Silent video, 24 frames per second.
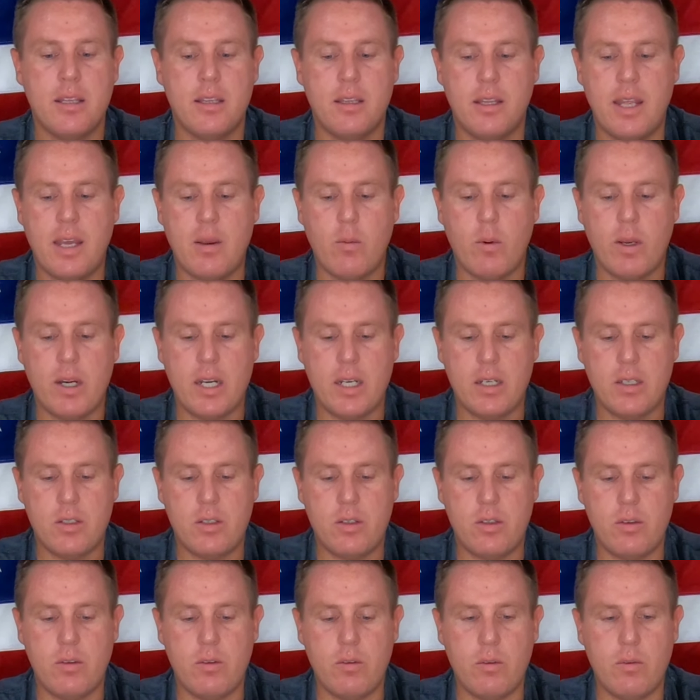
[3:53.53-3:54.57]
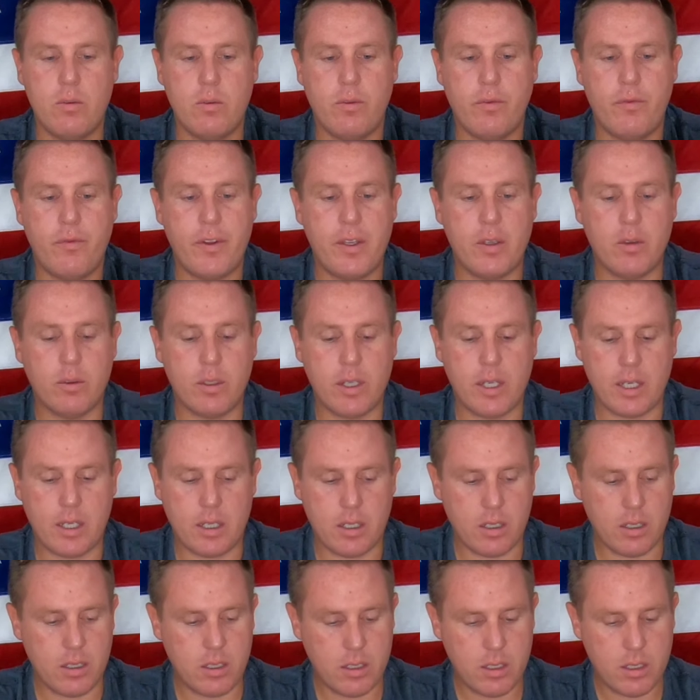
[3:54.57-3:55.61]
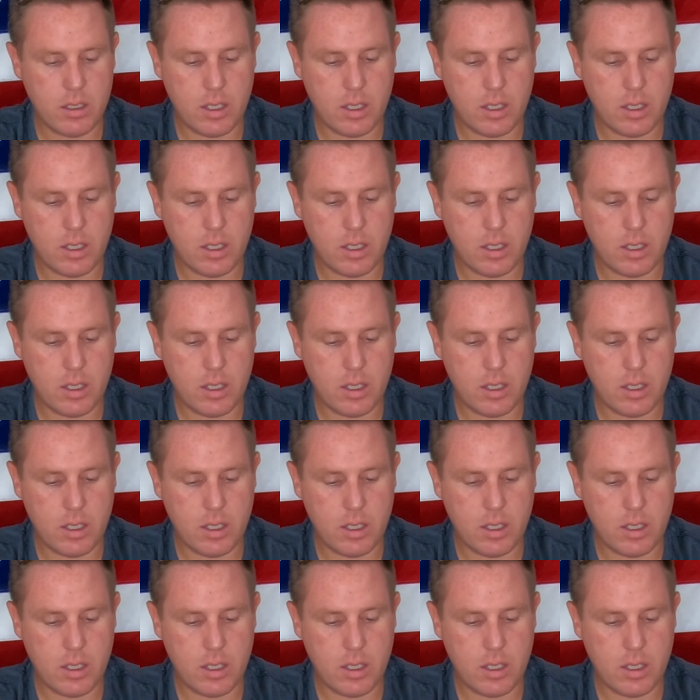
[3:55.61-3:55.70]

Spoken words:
They went into fielding